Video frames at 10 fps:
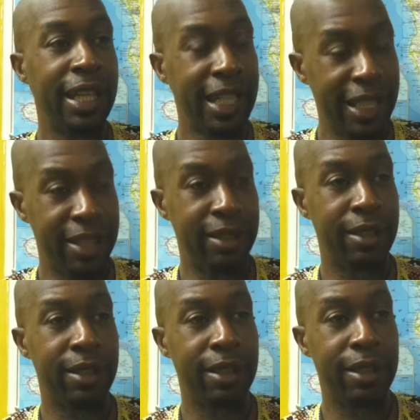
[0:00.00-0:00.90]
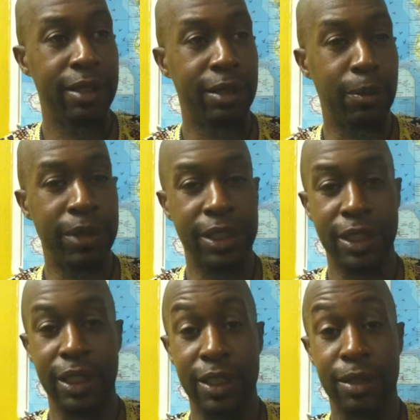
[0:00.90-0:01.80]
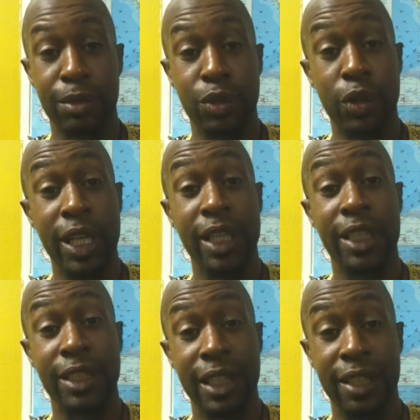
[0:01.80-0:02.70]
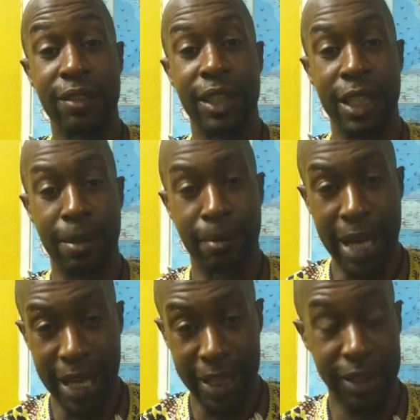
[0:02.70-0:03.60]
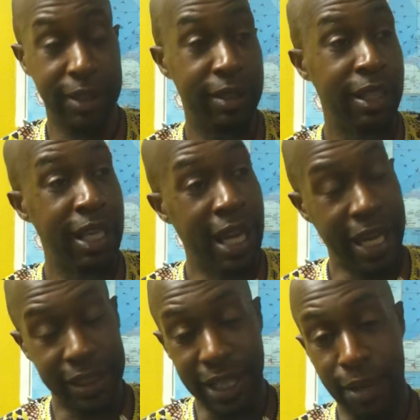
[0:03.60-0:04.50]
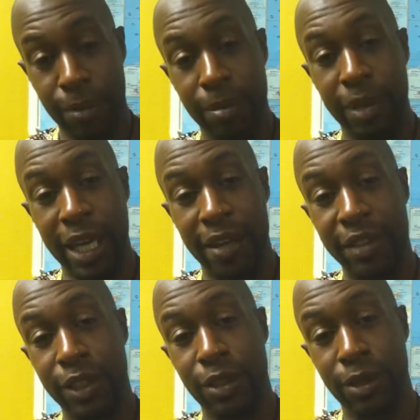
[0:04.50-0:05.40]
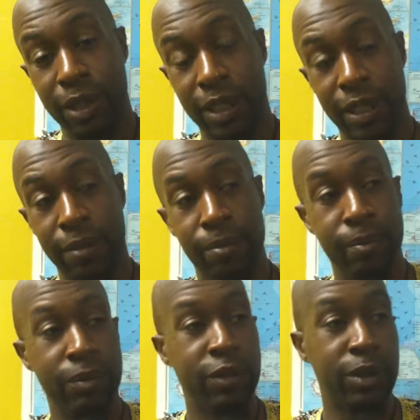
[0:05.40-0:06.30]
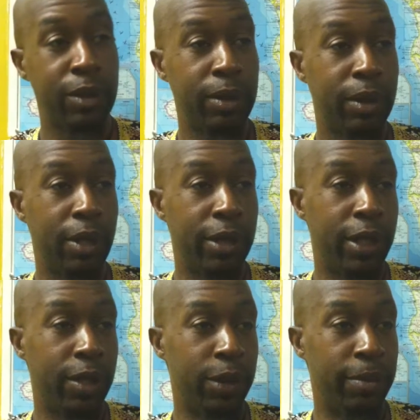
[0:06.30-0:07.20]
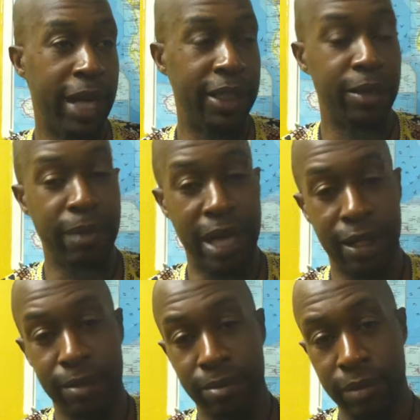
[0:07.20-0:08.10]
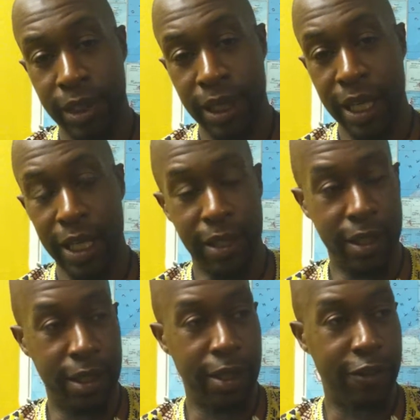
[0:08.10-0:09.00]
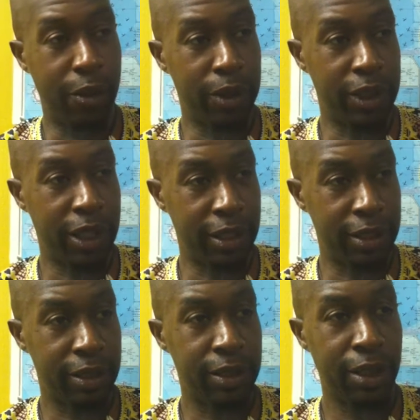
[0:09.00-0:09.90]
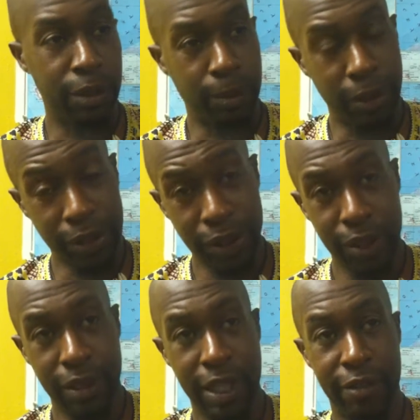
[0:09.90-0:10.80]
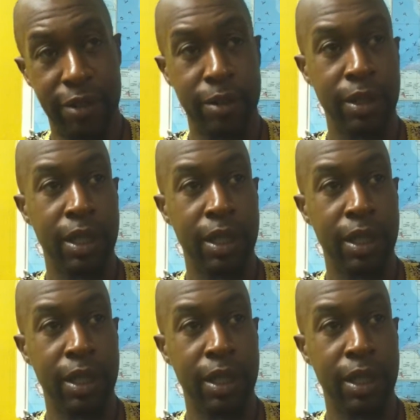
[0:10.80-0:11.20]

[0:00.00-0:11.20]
in the prison system to train themselves and their minds, as our people have historically, going all the way back to Malcolm and, of course, others. On a personal level,